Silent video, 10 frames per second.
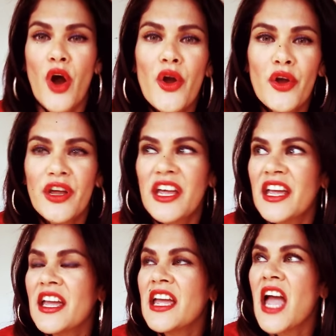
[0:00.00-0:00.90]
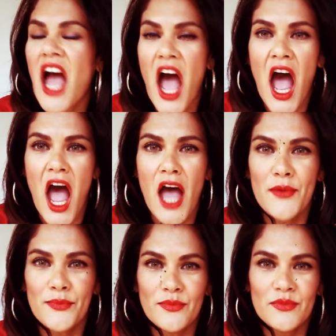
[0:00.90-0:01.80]
rogue
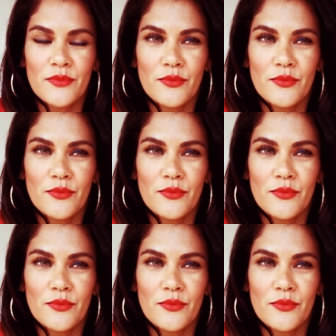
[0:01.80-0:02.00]
um,